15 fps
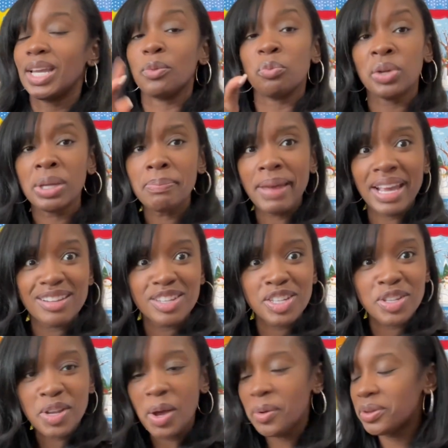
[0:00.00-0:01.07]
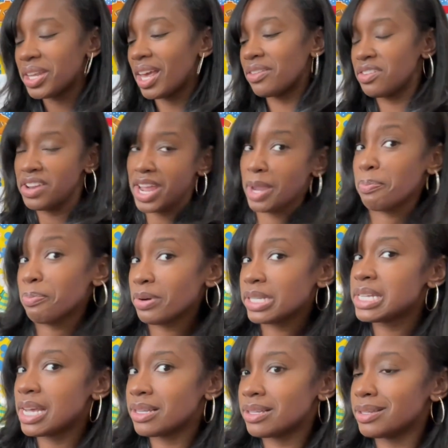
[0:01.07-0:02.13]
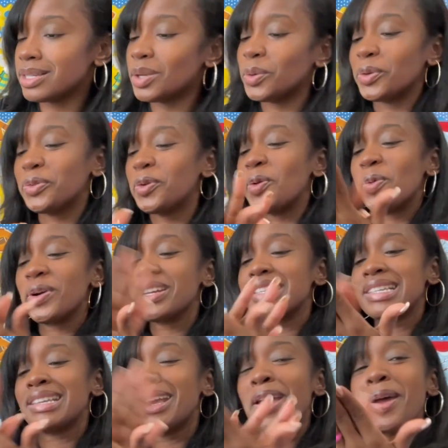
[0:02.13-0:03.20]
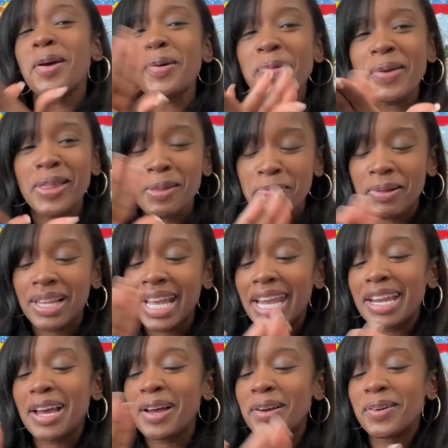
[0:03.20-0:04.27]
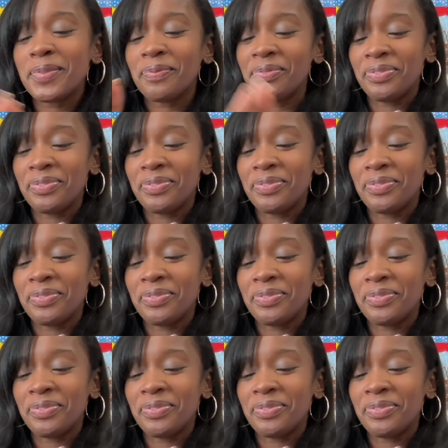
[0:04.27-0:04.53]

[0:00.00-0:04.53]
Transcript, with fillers: and we made snow the other day, pretend snow, of course, with Play-Doh.